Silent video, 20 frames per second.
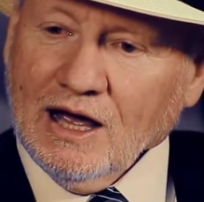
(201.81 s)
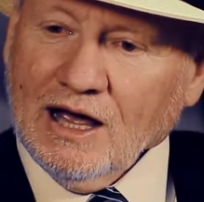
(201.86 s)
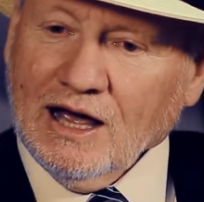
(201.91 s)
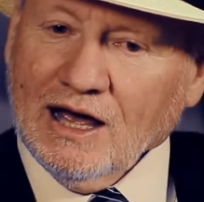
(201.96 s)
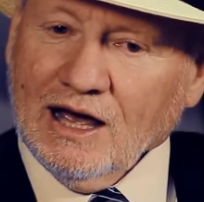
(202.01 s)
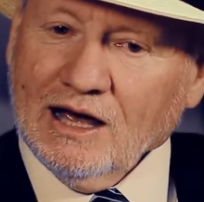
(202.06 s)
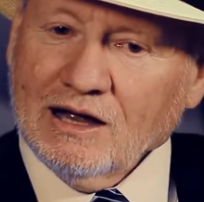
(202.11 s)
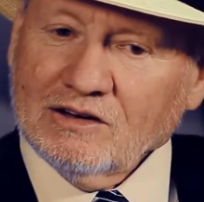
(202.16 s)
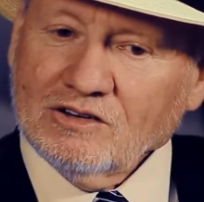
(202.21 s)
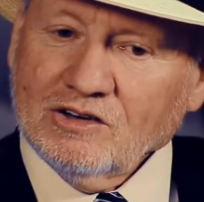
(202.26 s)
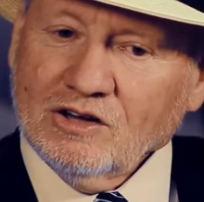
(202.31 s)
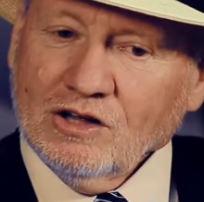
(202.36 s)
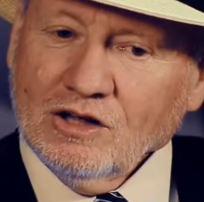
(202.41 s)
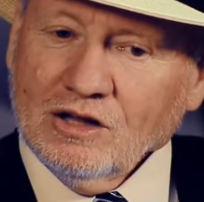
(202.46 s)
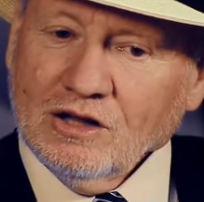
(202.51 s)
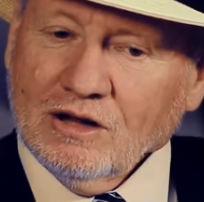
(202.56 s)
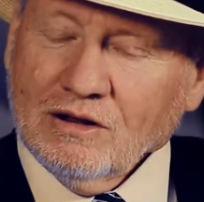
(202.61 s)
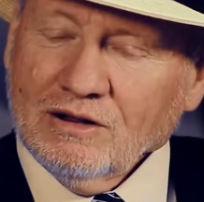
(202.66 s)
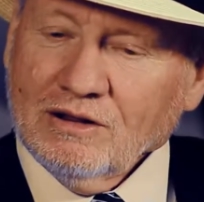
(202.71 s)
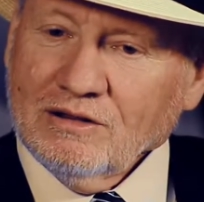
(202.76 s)
and
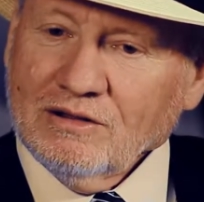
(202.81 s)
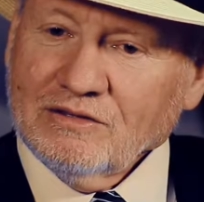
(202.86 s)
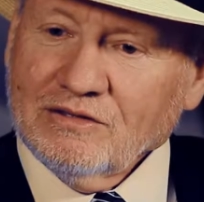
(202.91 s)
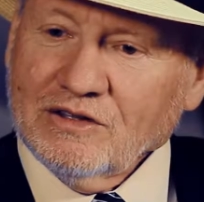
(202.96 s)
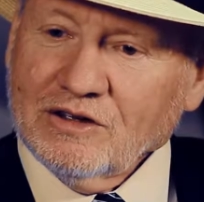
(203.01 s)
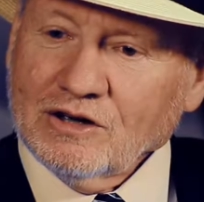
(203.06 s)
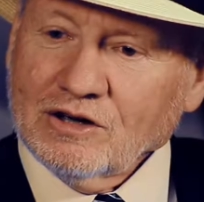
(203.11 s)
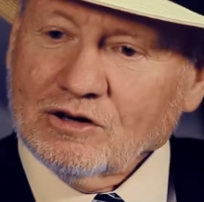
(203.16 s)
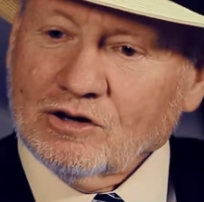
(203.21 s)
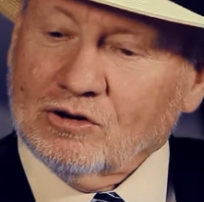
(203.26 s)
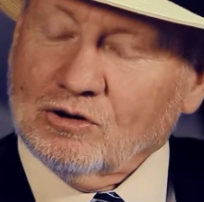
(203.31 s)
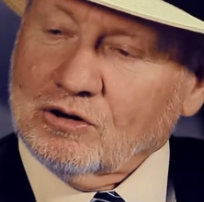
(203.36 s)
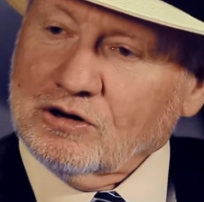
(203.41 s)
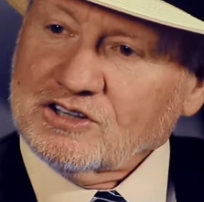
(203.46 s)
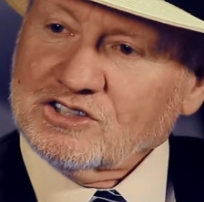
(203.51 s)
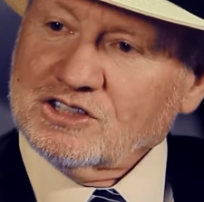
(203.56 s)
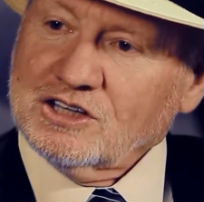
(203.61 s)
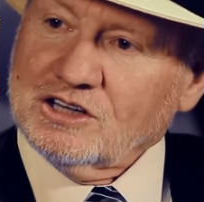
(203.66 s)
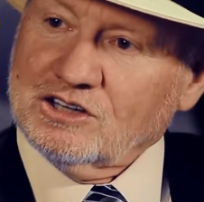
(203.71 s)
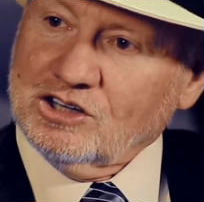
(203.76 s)
the
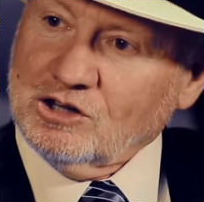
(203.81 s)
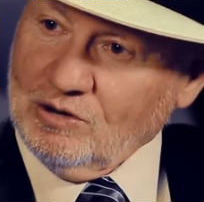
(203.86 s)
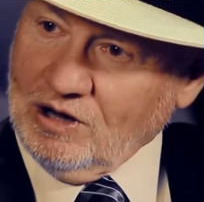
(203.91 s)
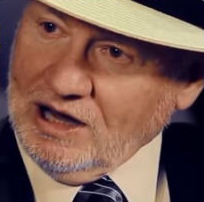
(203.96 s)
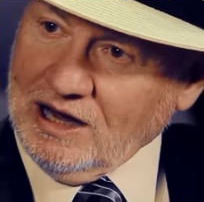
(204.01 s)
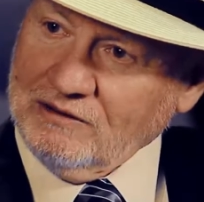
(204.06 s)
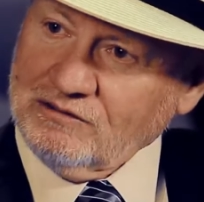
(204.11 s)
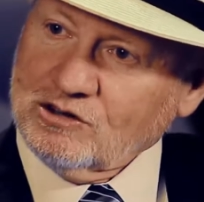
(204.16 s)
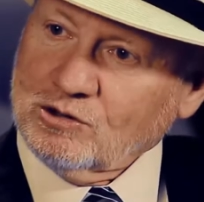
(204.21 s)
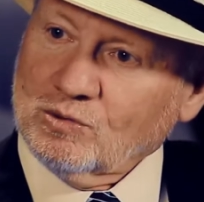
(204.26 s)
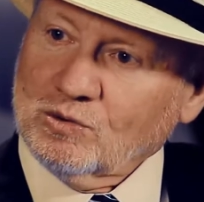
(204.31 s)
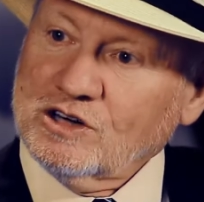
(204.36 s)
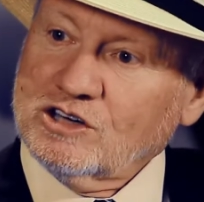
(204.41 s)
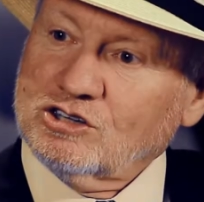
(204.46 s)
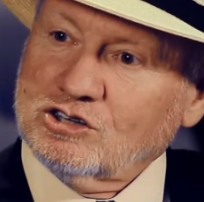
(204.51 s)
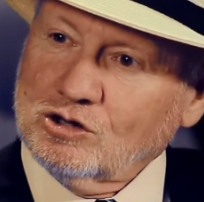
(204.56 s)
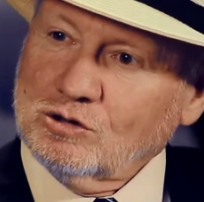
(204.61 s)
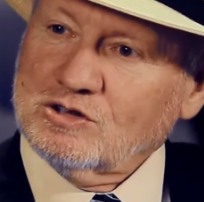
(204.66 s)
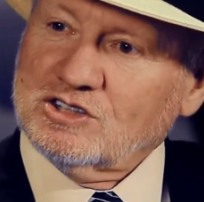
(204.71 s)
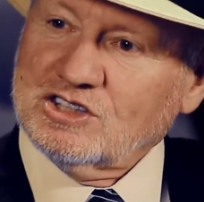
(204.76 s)
court said you have to
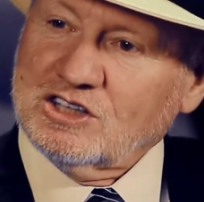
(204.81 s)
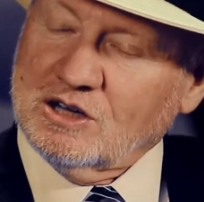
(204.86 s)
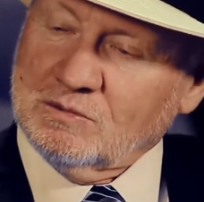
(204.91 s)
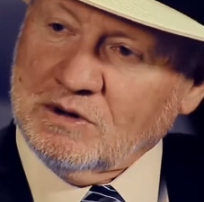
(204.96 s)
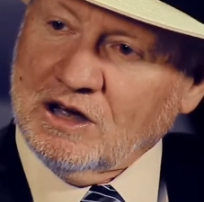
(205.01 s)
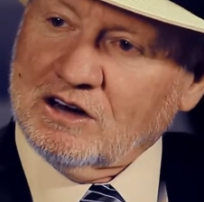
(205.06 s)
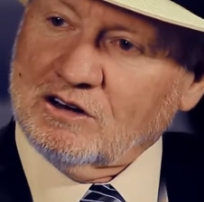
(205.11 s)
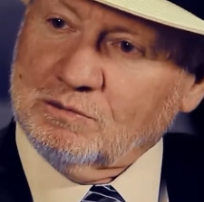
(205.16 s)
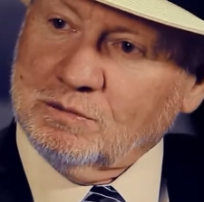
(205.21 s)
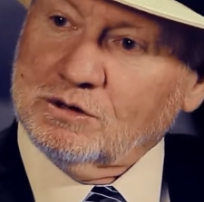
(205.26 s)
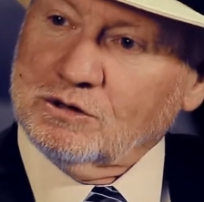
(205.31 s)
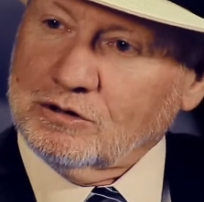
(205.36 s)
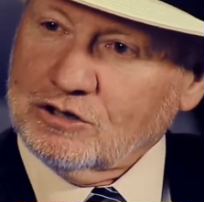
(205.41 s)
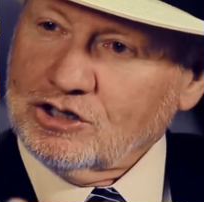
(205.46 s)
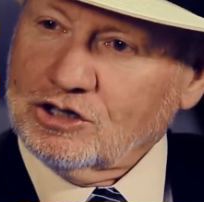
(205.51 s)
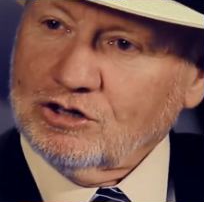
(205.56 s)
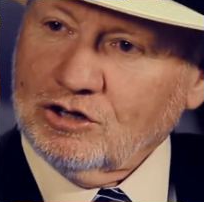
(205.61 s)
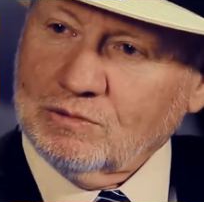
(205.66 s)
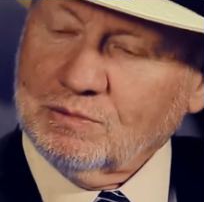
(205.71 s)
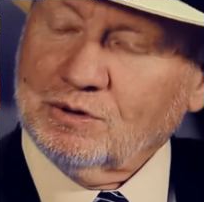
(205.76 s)
reduce the amount of
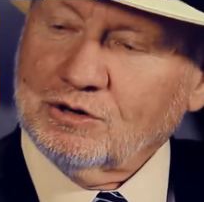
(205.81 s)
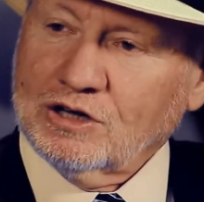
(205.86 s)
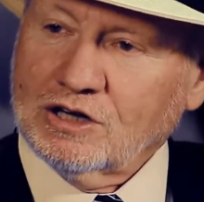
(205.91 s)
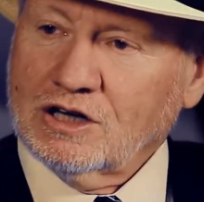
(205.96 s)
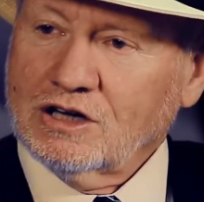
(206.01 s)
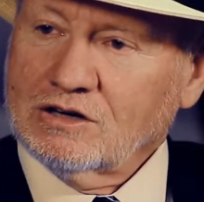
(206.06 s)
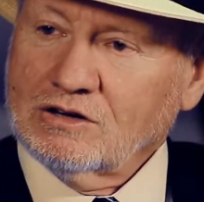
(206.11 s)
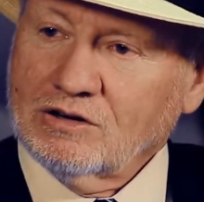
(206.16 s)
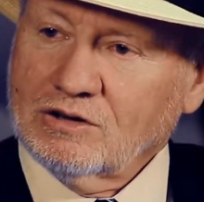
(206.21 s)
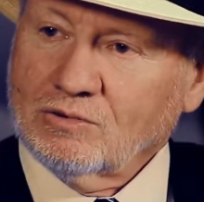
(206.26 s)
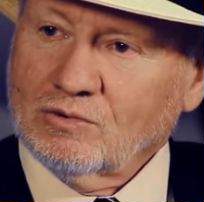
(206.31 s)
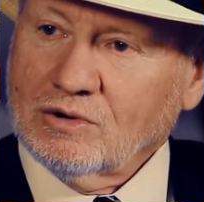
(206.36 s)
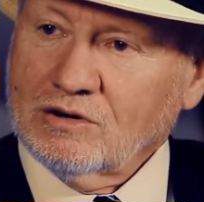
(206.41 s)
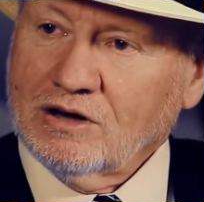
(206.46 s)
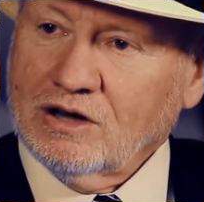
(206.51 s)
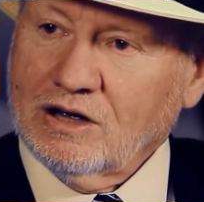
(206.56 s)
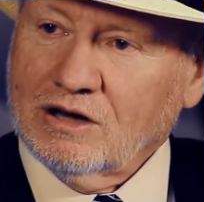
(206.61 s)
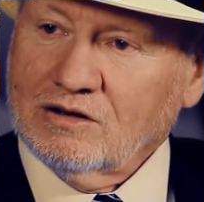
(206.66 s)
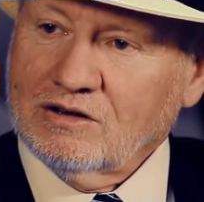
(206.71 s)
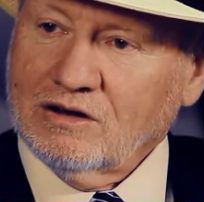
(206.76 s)
pollution you're putting
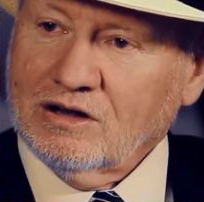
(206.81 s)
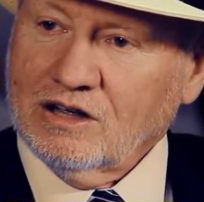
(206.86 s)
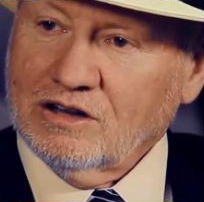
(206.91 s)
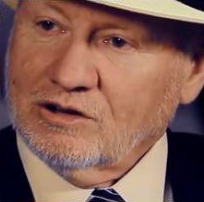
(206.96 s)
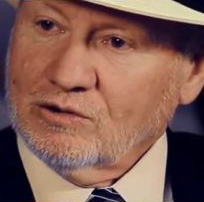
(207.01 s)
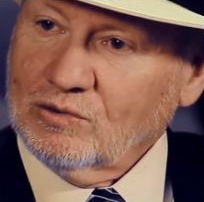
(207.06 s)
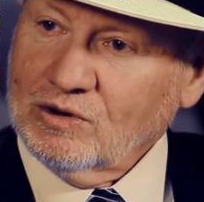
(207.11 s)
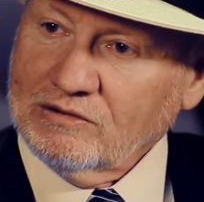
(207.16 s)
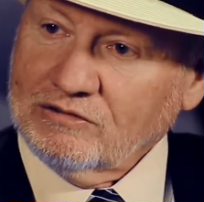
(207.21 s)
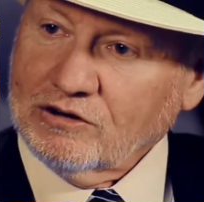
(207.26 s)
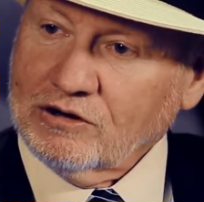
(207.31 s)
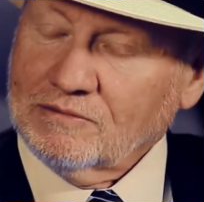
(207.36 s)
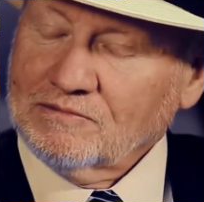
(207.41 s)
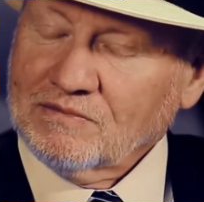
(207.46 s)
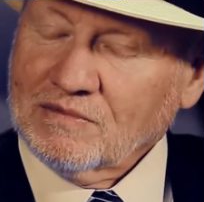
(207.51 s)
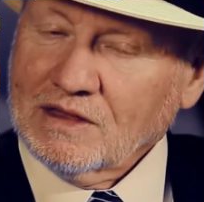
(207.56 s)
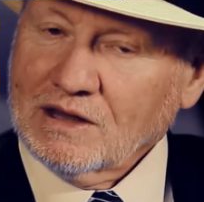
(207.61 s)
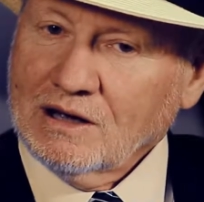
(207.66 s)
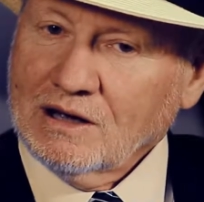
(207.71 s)
into in the river